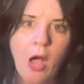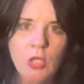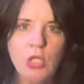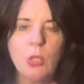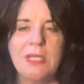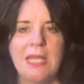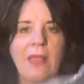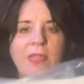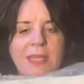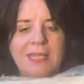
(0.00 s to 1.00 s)
also
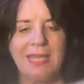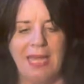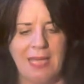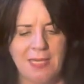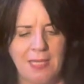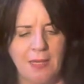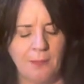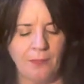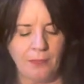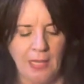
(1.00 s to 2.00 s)
sent this kit
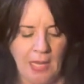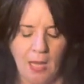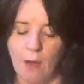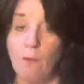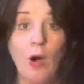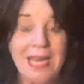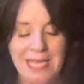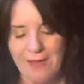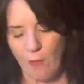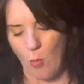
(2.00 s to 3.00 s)
for a
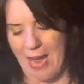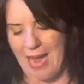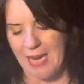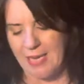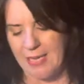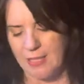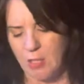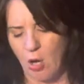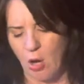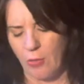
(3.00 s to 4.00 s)
giveaway. And it's
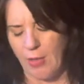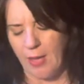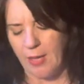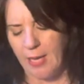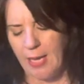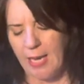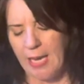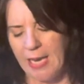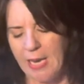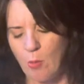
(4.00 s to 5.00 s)
called the
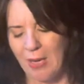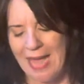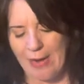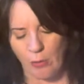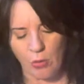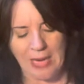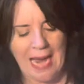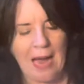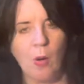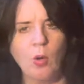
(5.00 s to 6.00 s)
Equilateral
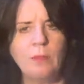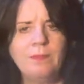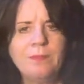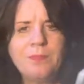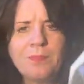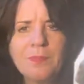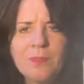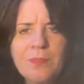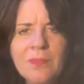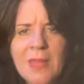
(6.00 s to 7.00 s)
Cowl.
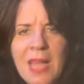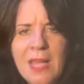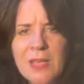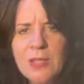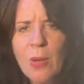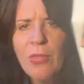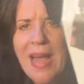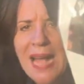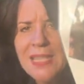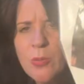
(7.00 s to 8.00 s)
So
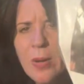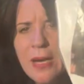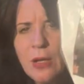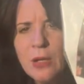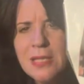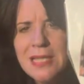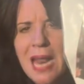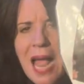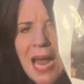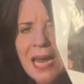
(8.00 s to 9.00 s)
that's what it looks
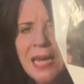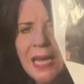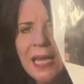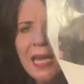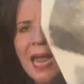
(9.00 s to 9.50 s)
like.